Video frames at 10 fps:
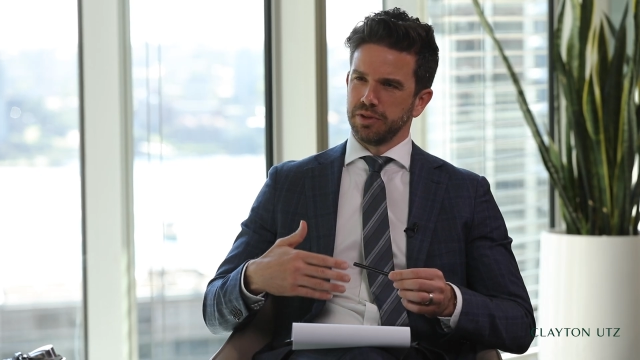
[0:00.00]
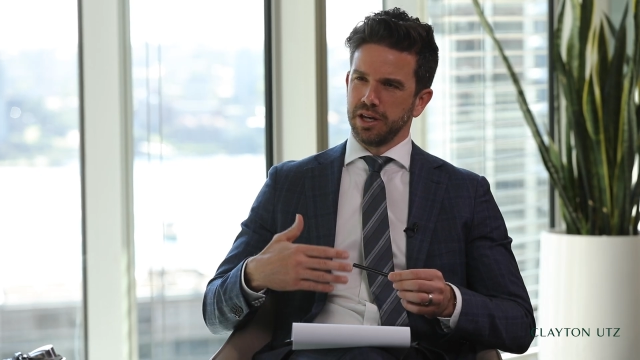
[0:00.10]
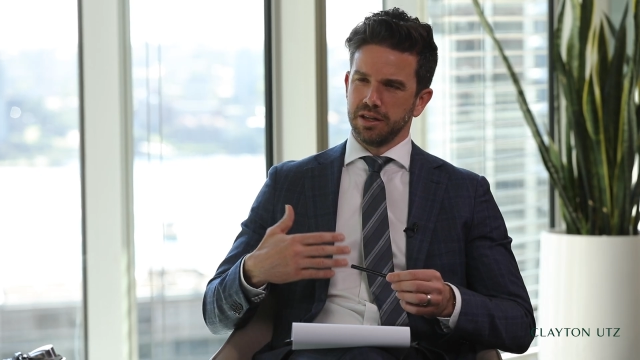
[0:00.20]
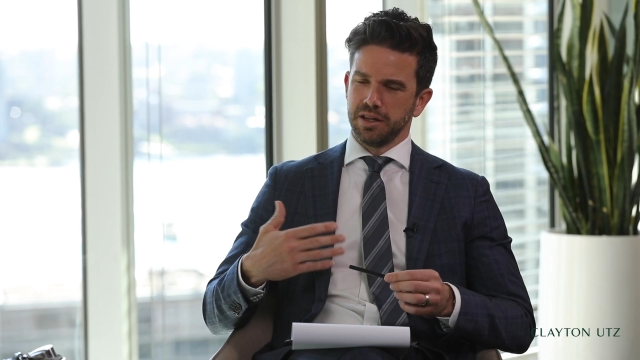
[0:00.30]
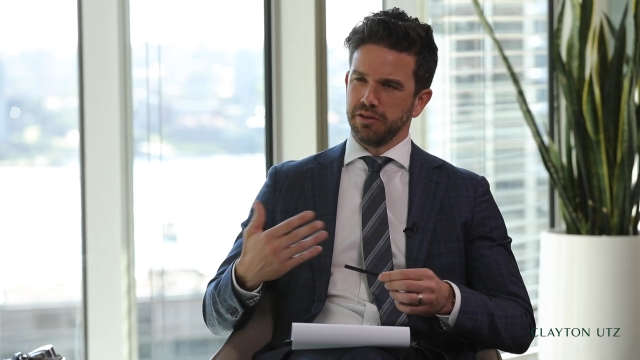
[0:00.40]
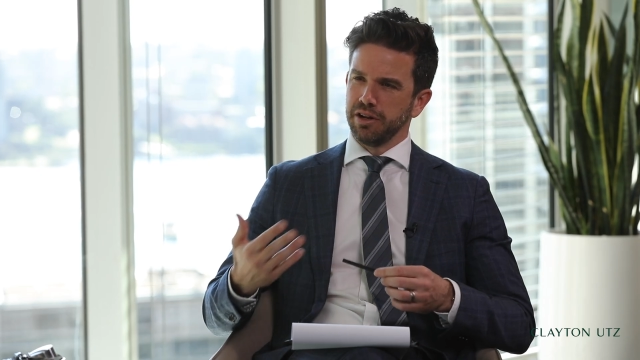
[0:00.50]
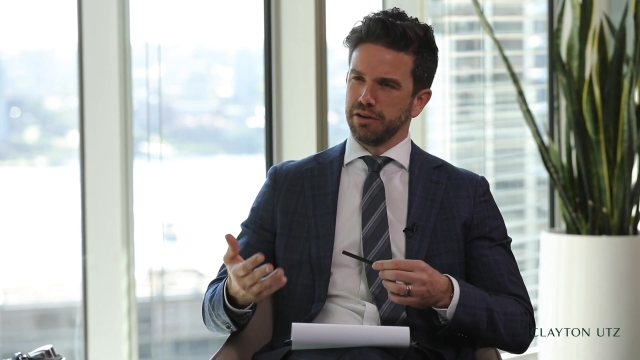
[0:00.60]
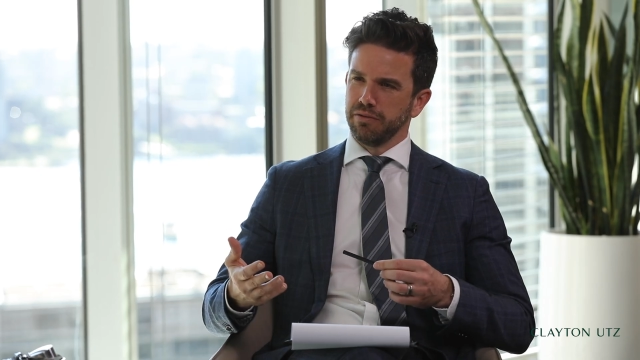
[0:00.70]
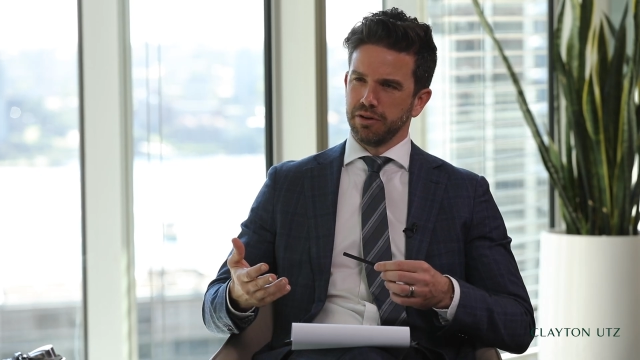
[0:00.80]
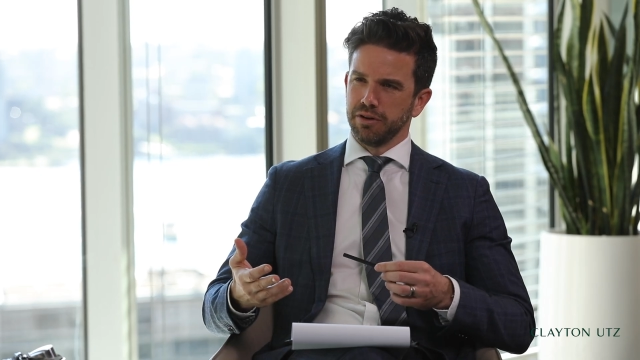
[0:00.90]
they're
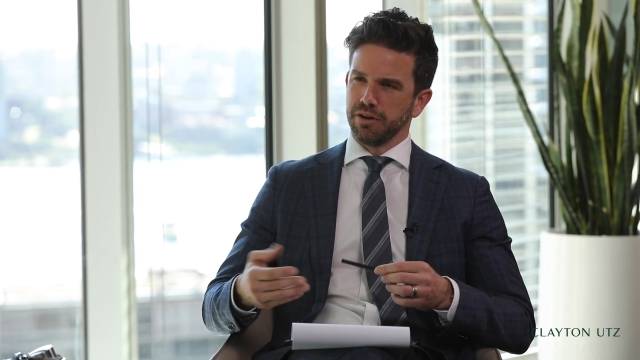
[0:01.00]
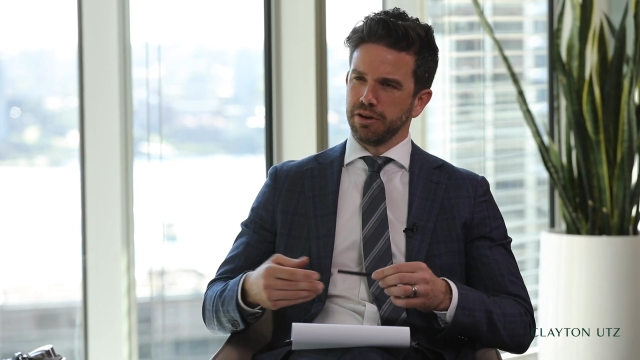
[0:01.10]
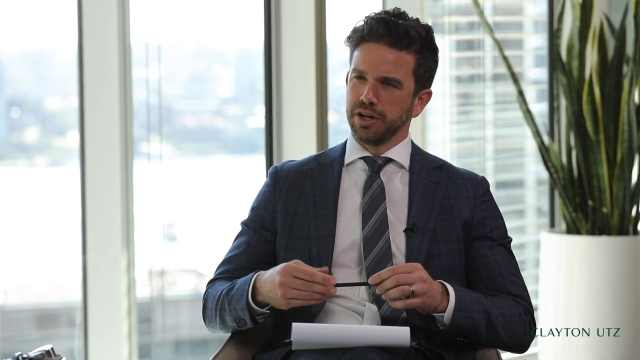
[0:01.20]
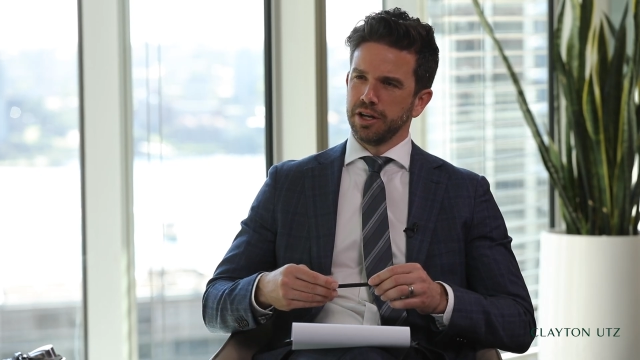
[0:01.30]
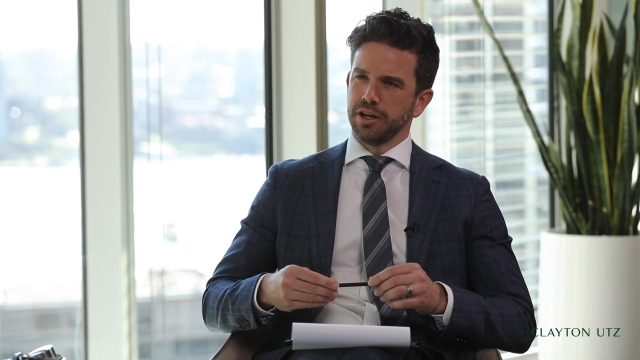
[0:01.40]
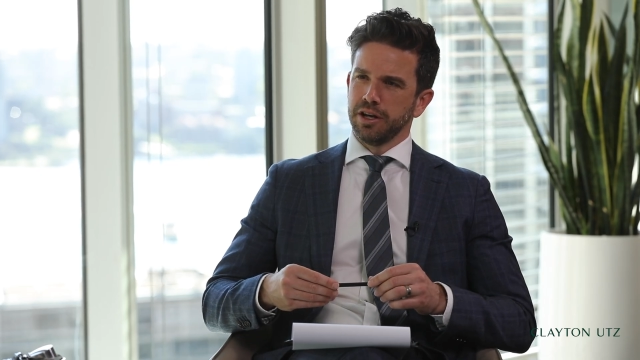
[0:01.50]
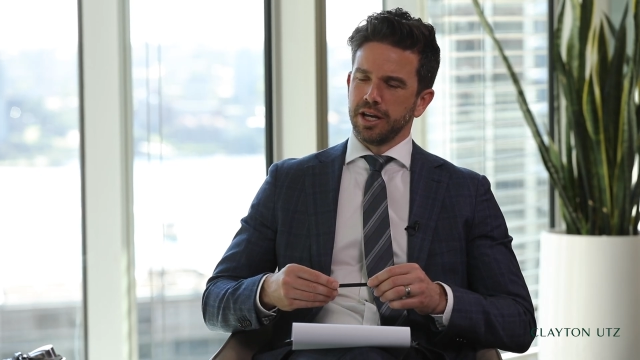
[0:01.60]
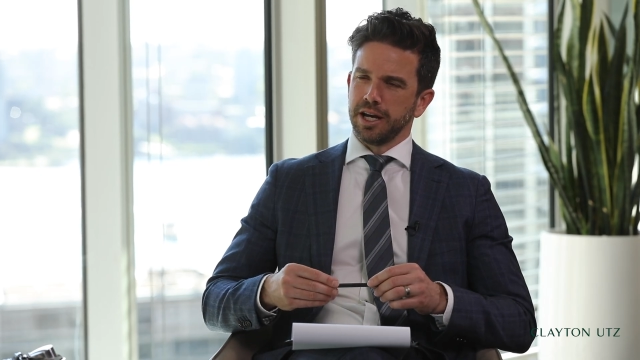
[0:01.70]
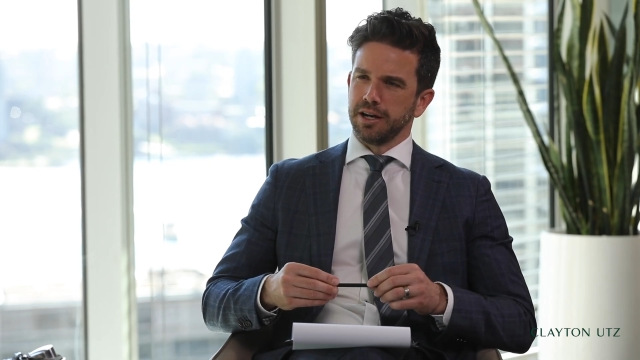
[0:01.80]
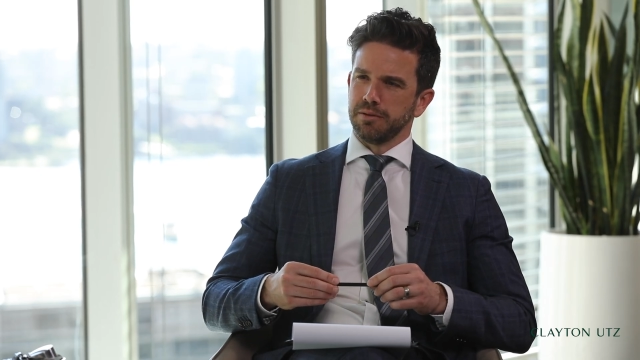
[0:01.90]
inadvertent,
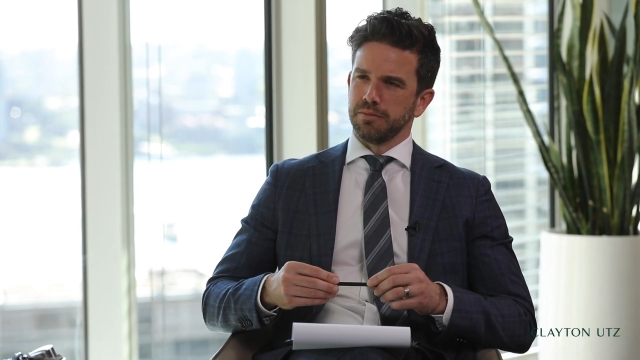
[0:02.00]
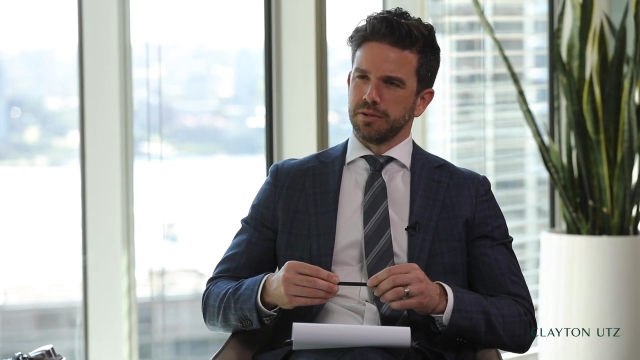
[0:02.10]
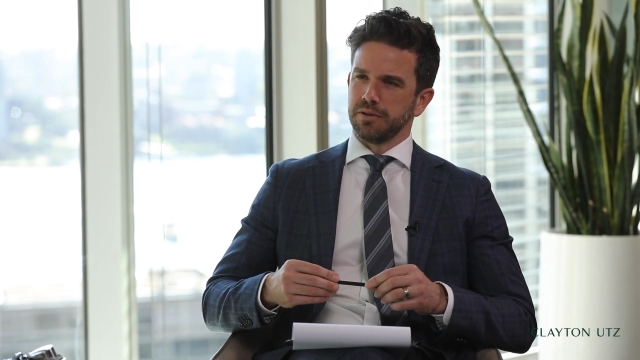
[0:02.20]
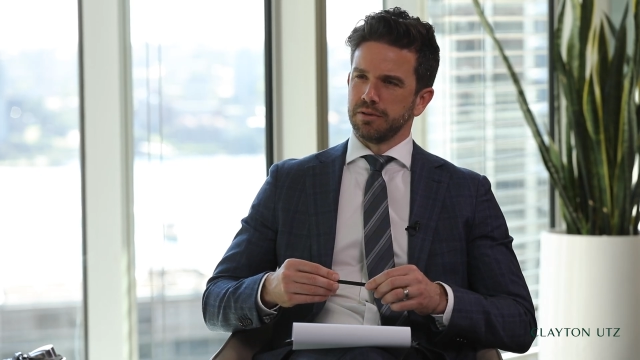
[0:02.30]
and